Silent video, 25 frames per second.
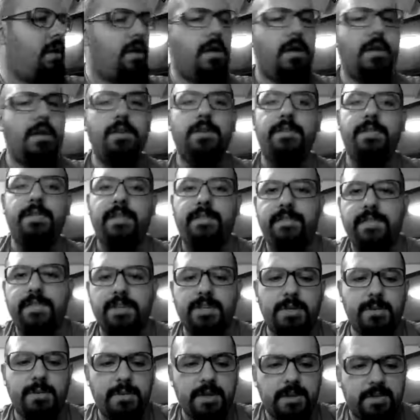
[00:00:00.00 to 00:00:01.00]
Hello there,
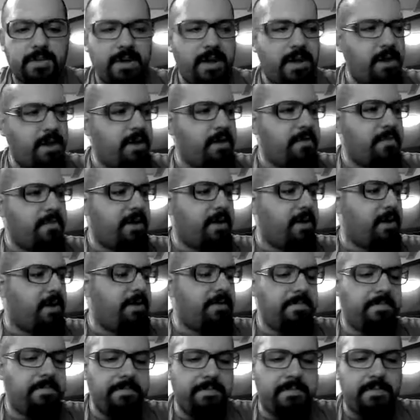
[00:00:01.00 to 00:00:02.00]
Fellowship with the writer. Harvey
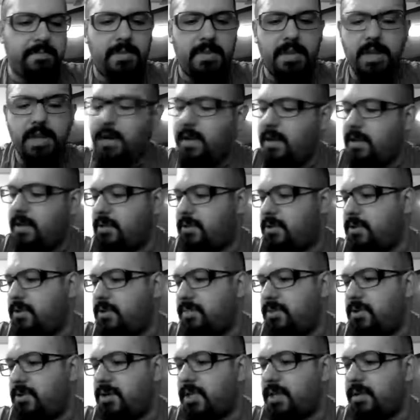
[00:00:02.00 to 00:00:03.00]
here. and no
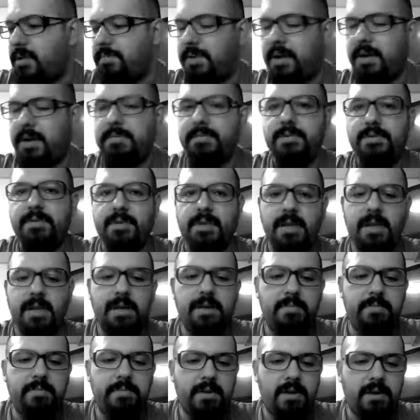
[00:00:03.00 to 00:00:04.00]
smoking a pipe
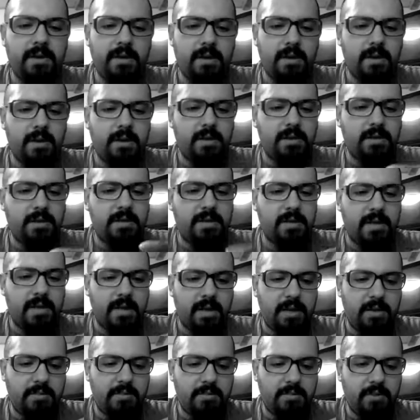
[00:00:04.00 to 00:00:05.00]
today because
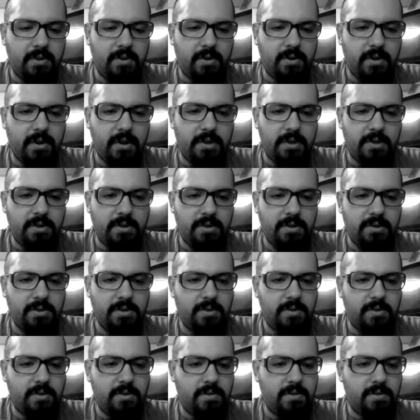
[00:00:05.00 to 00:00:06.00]
I'm going to
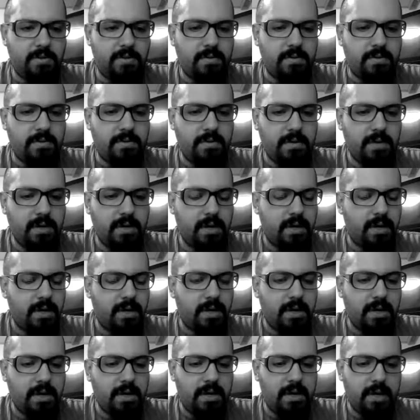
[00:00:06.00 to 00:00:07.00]
do
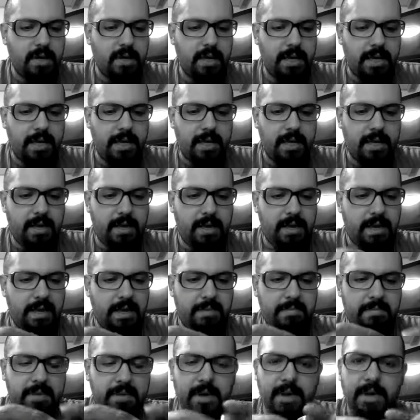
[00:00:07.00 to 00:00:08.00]

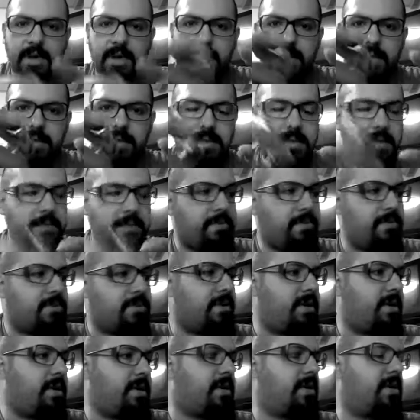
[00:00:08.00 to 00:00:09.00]
a, my Zippo
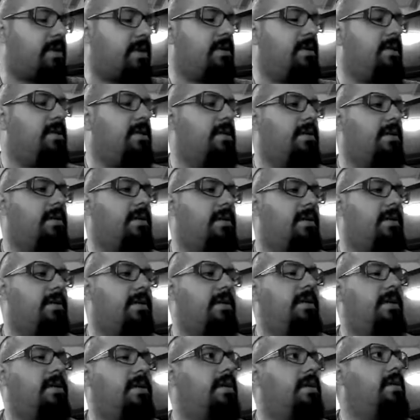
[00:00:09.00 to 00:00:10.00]
trick
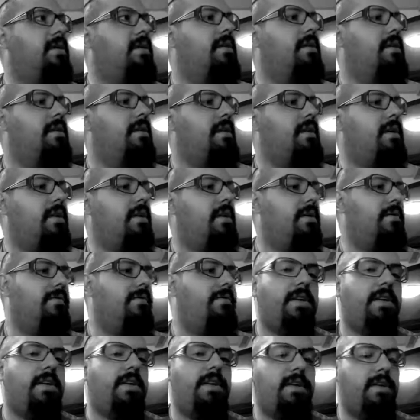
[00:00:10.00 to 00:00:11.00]
a
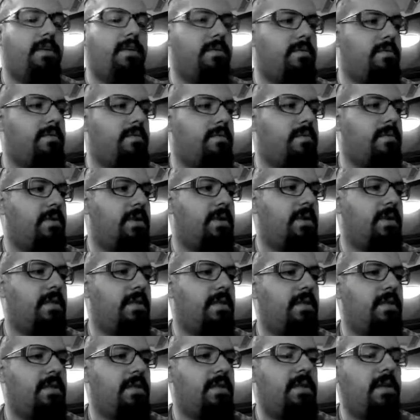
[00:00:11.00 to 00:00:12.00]
video
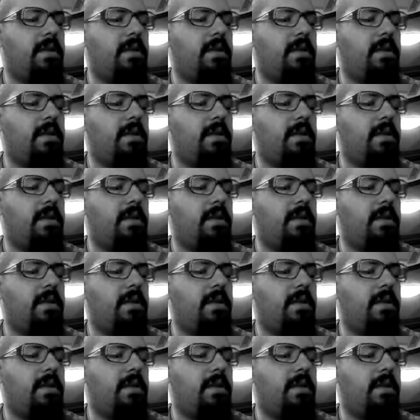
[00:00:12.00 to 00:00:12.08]
and